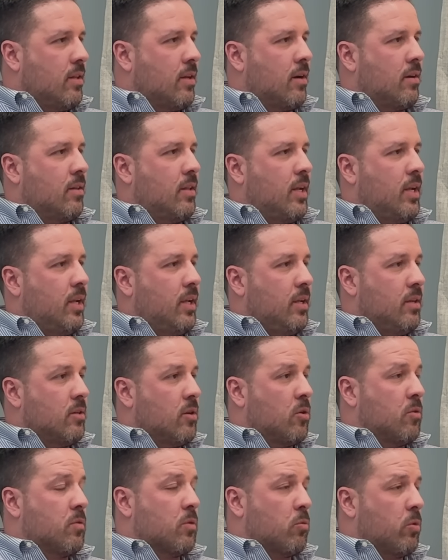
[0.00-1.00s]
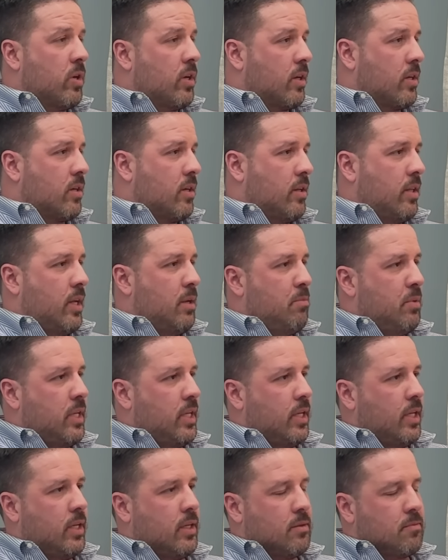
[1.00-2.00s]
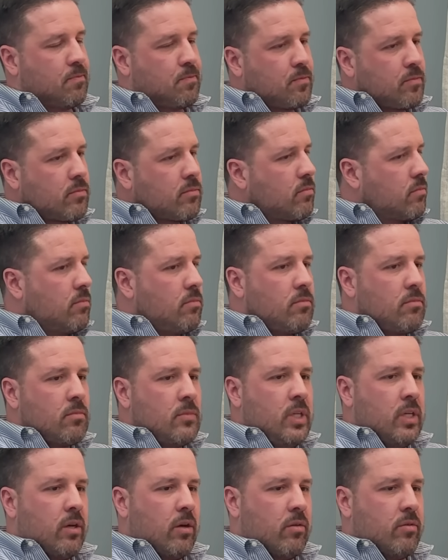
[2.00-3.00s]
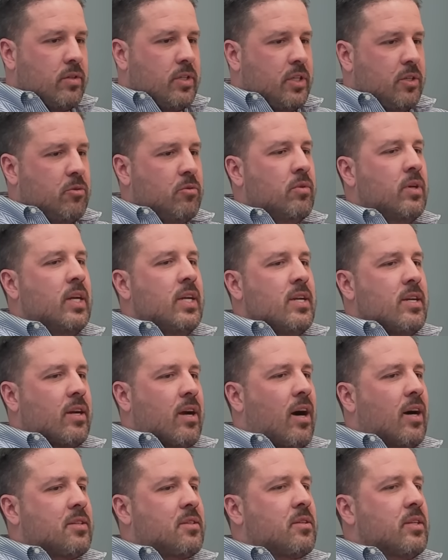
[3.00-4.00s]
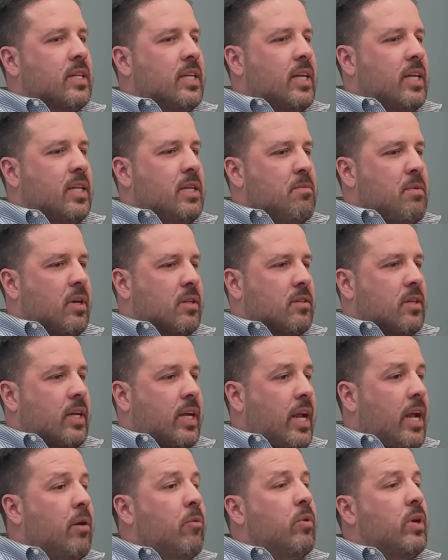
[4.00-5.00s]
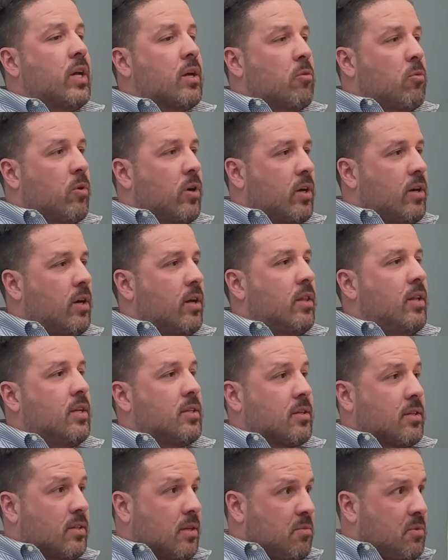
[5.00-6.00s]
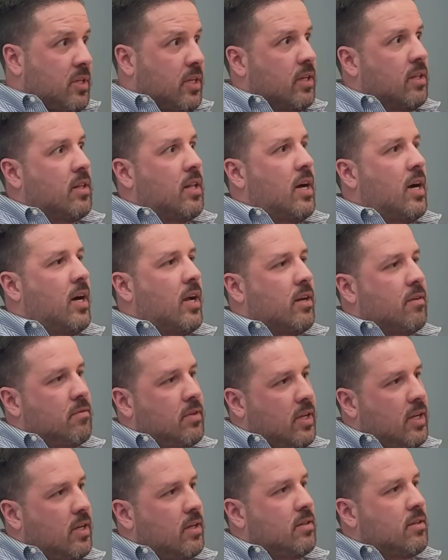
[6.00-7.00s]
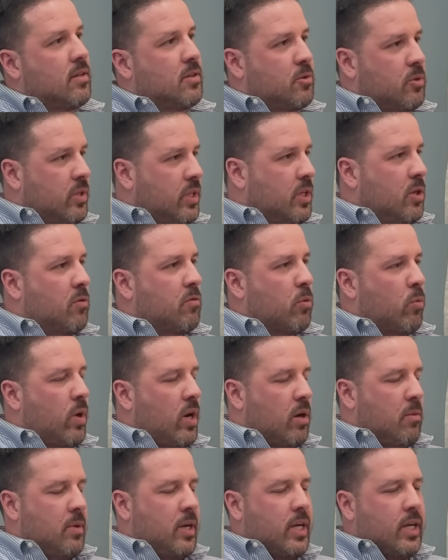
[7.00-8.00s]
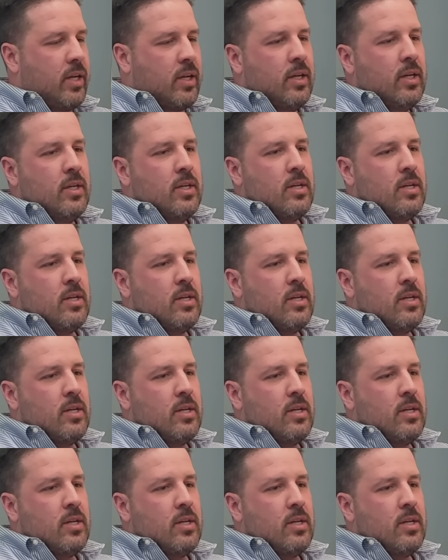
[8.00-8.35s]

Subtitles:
Are they overworked? Are they being, do you constantly get emails like, hey, we got to work on this because I'm seeing a lot of this and it's really overwhelming.